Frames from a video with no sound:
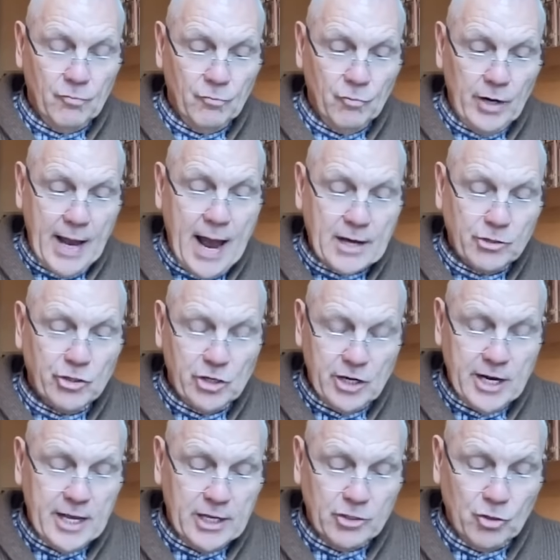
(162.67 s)
reaction
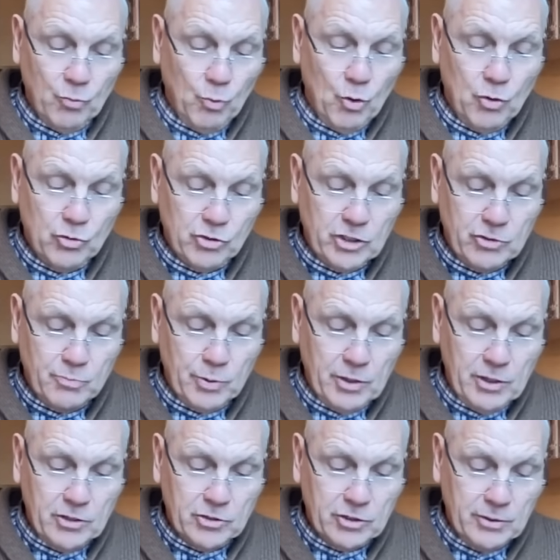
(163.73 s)
here towards this
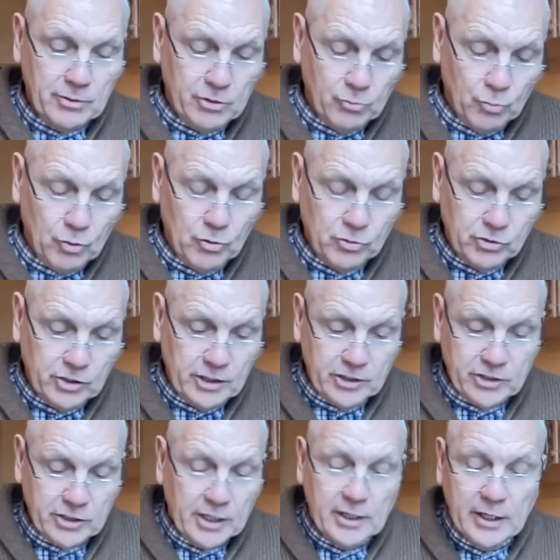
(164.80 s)
person, towards
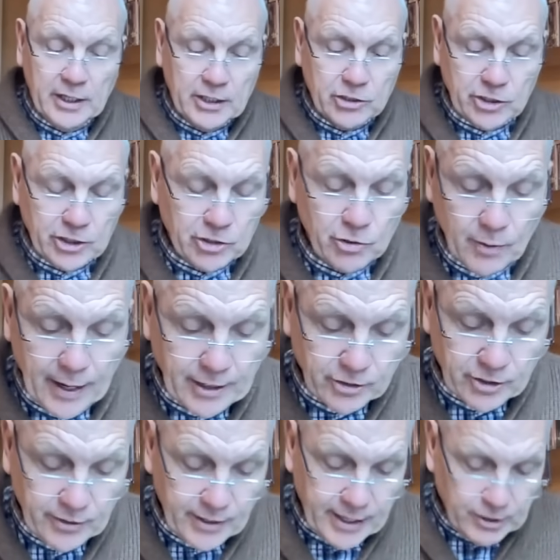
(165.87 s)
this
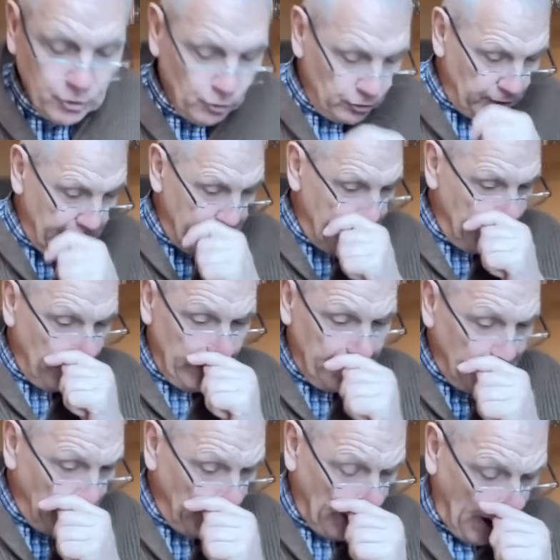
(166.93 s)
situation that you're dealing with.
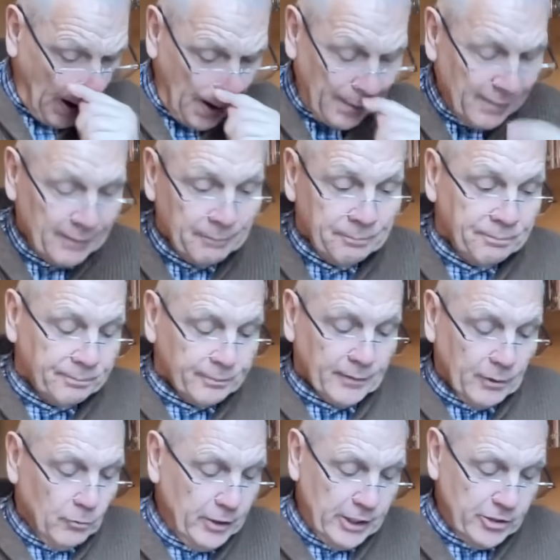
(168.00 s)
Okay.
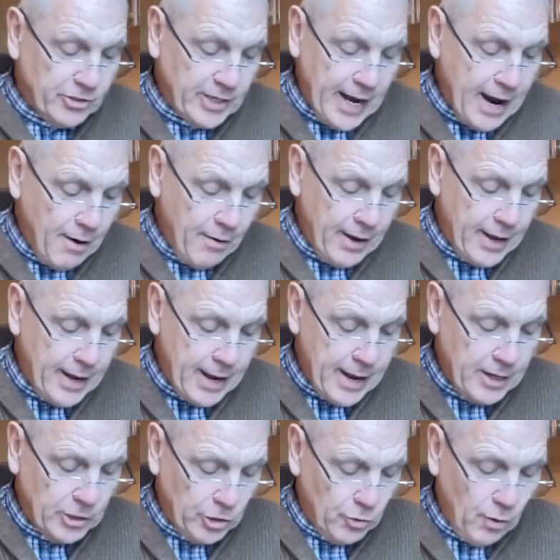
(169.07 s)
With this Tower here,
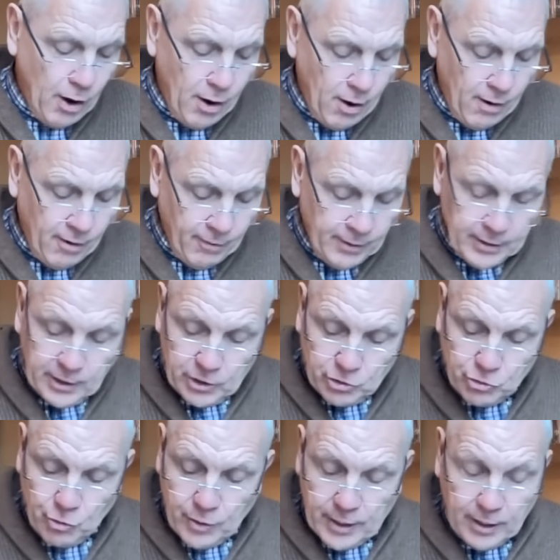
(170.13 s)
you are
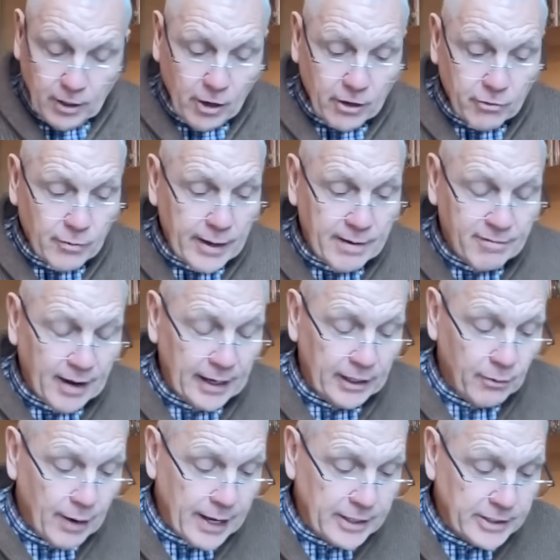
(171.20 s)
doing a lot of
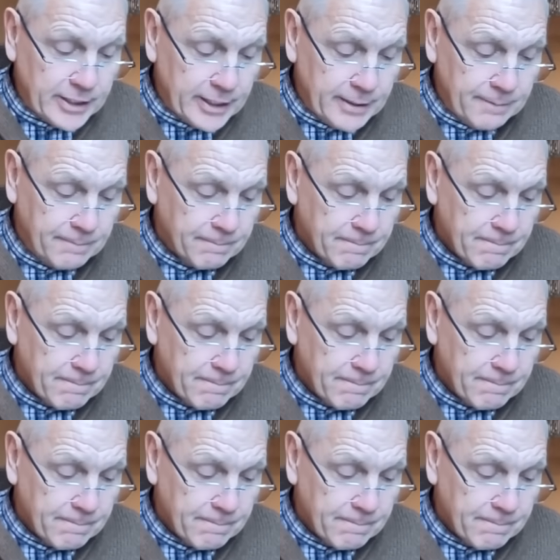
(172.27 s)
reevaluating.